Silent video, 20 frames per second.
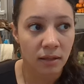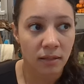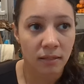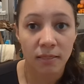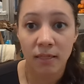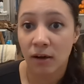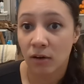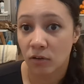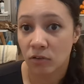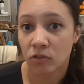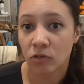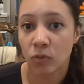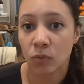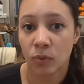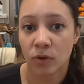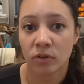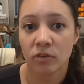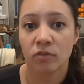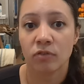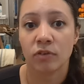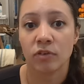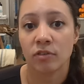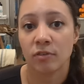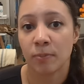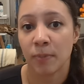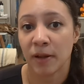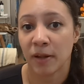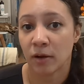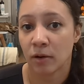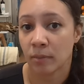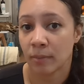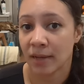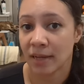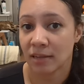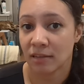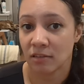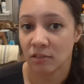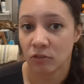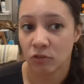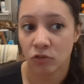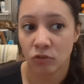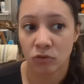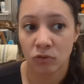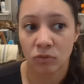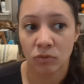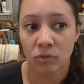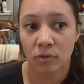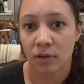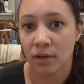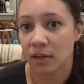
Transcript: that also works for spider mites too.